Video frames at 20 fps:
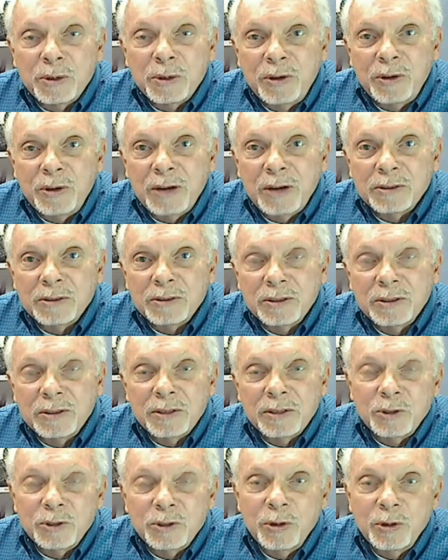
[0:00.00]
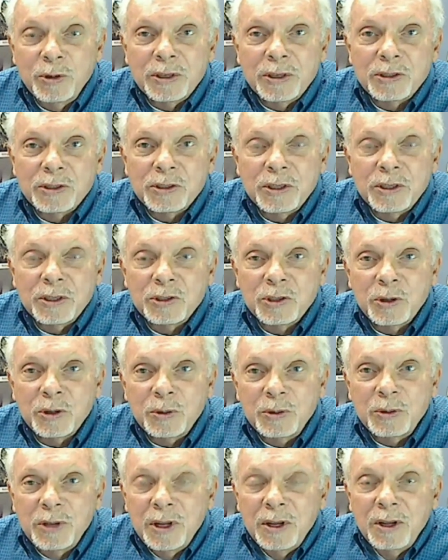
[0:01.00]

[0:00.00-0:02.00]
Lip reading: are out doing this. So